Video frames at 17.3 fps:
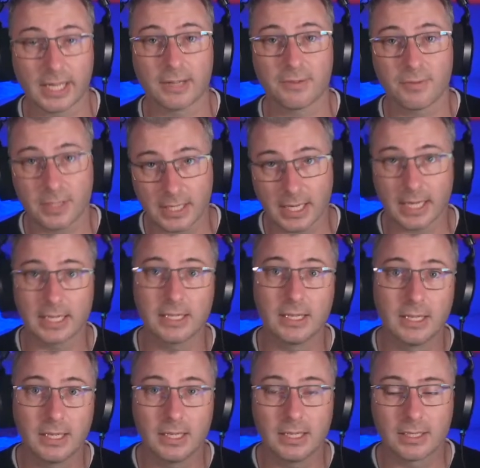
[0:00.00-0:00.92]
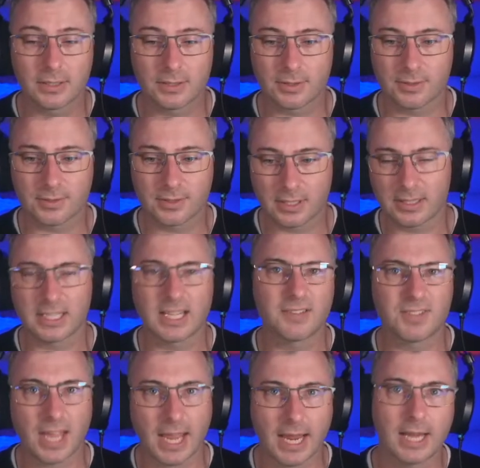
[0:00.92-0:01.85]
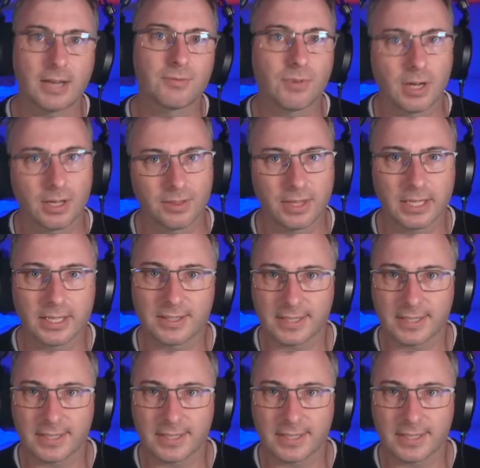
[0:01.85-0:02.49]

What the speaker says: every day, to suddenly have to handwrite things